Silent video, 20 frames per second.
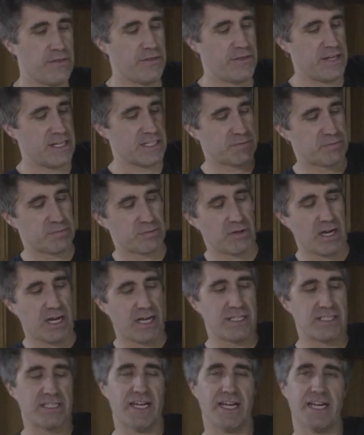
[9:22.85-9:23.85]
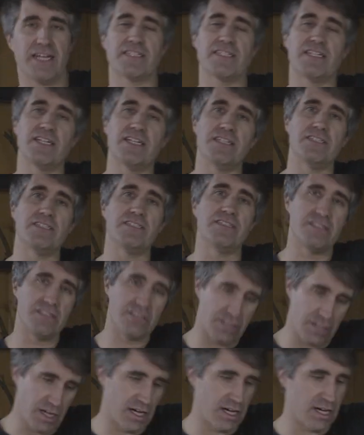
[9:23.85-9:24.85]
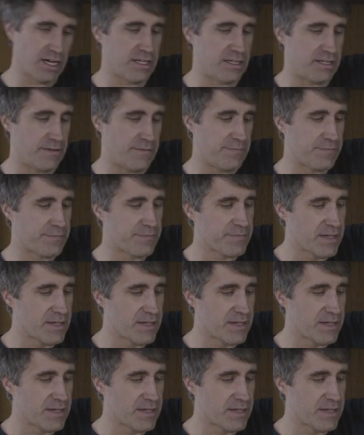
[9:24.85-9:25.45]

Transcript: this project done.